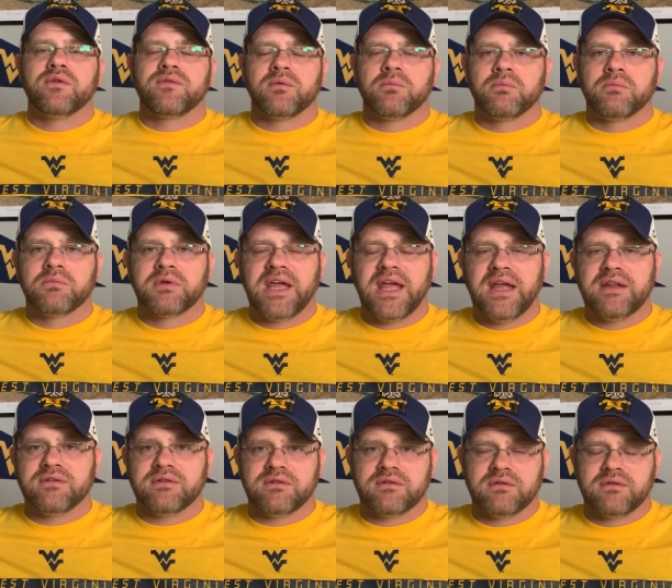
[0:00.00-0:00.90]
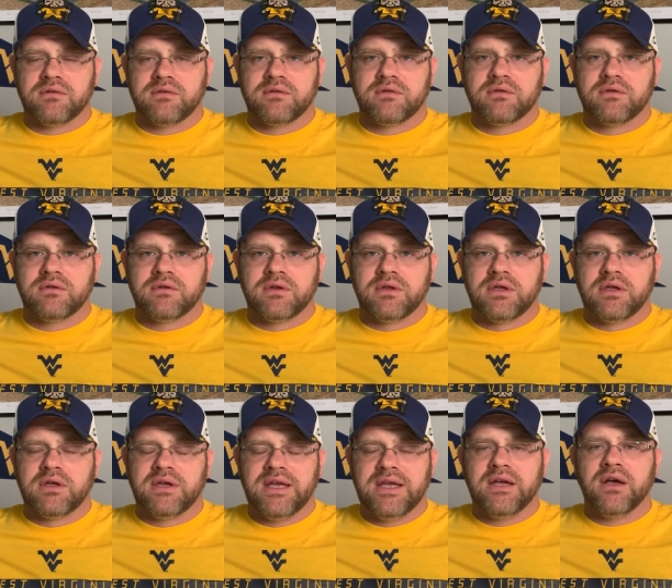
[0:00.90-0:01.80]
from Kansas.
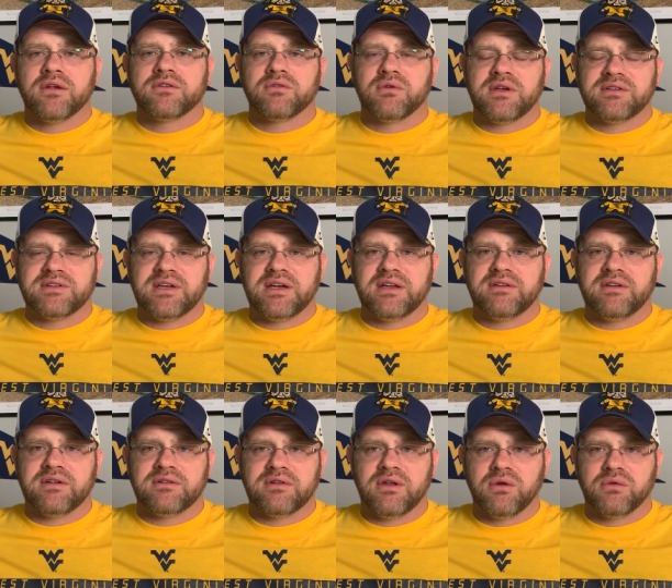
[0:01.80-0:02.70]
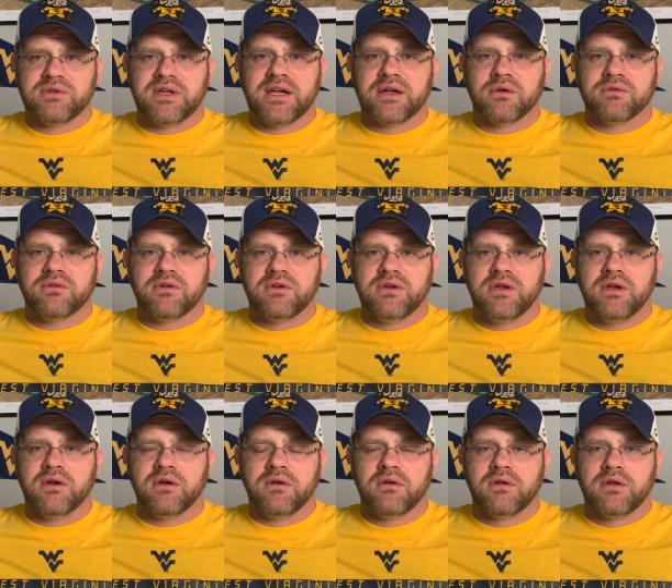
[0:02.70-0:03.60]
He also has 96 total tackles on the
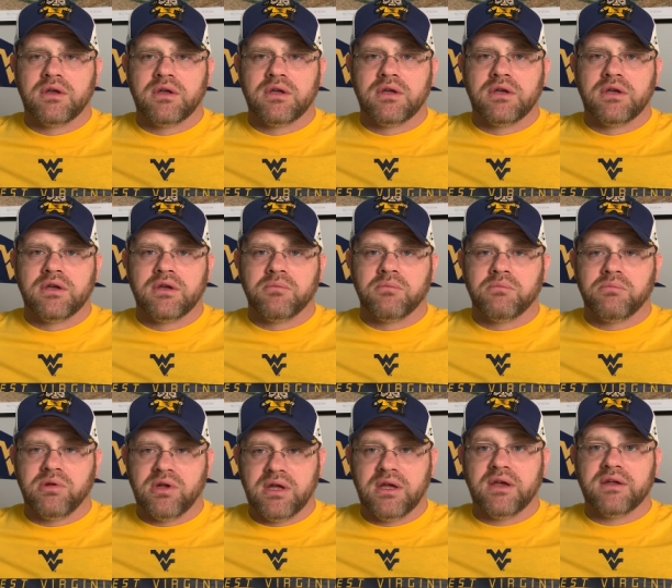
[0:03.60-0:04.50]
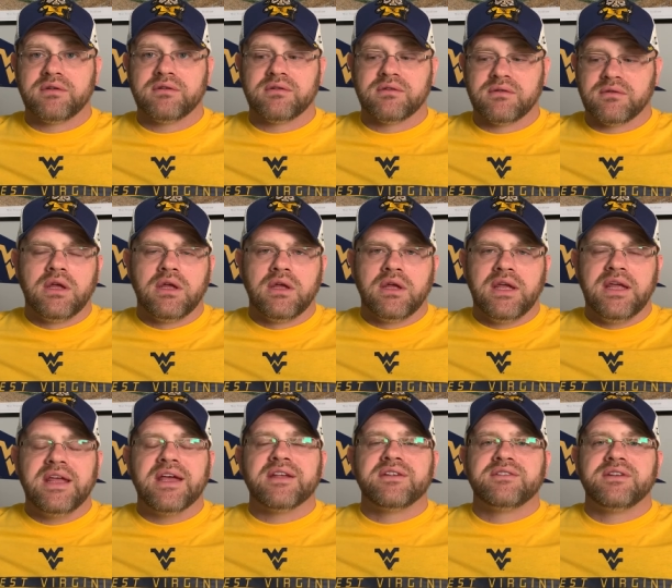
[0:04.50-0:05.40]
year. Plus,
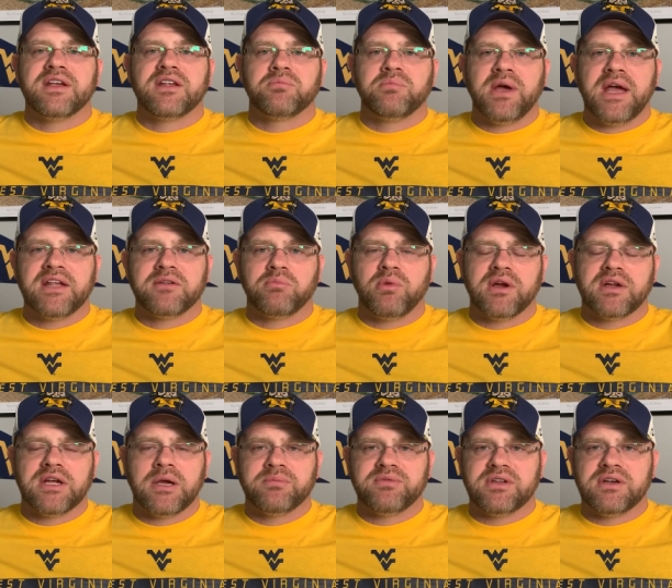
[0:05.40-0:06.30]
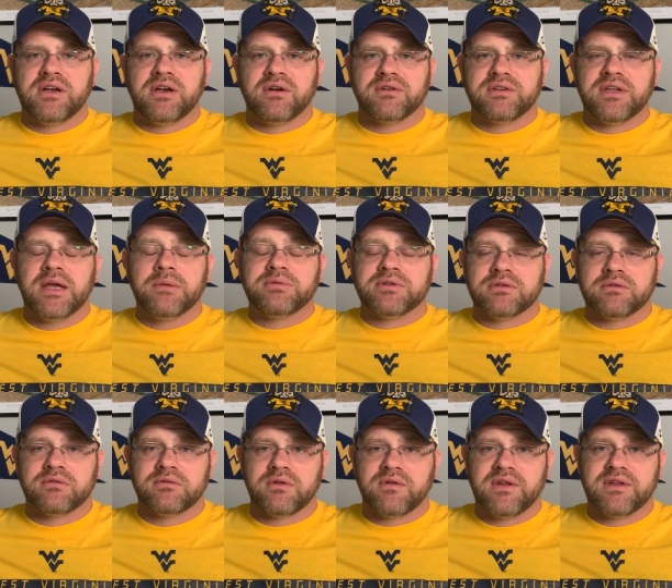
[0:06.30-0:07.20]
he has six pass breakups and interception.
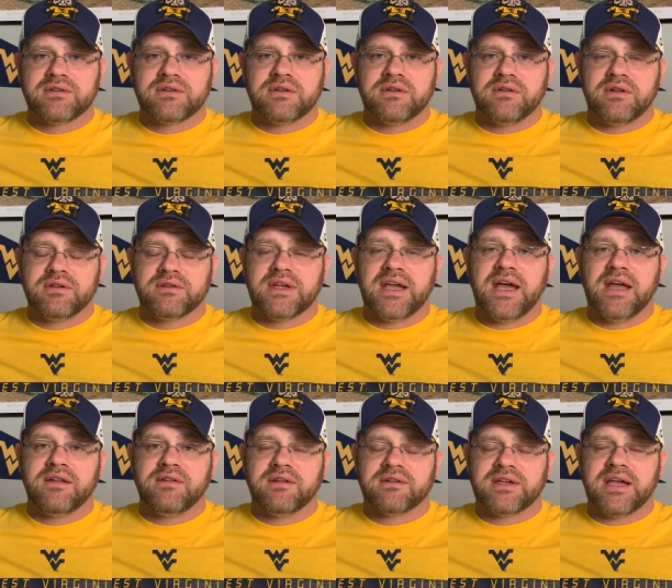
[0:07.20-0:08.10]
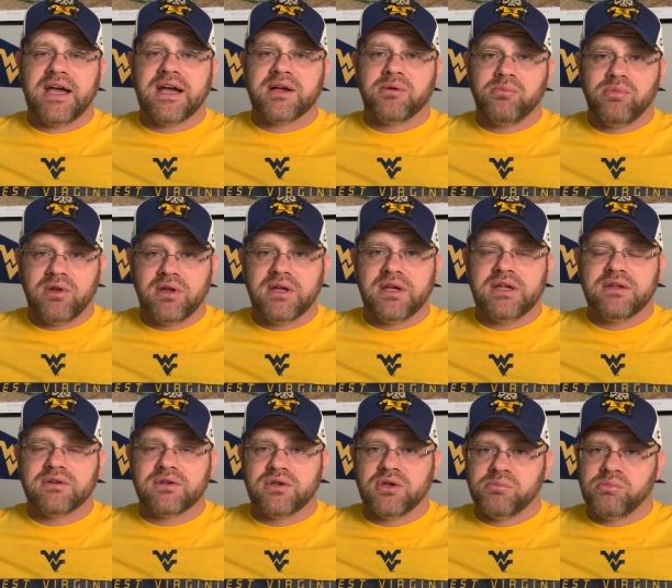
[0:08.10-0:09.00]
So this this guy, this guy can play.
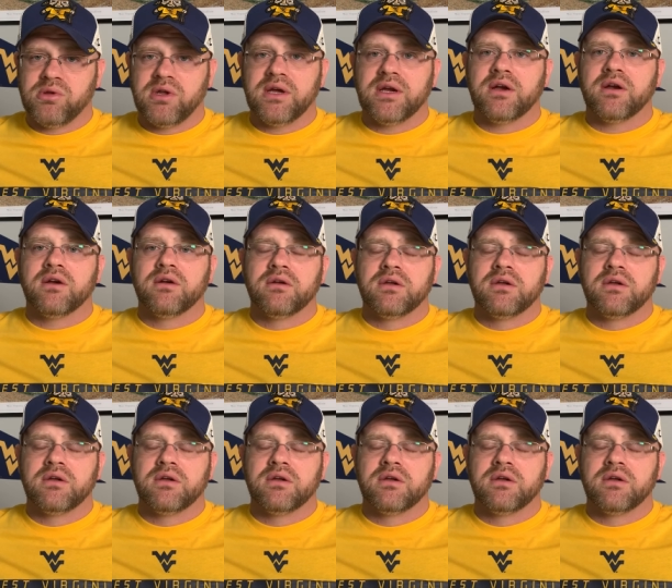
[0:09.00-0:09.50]
He's a good player.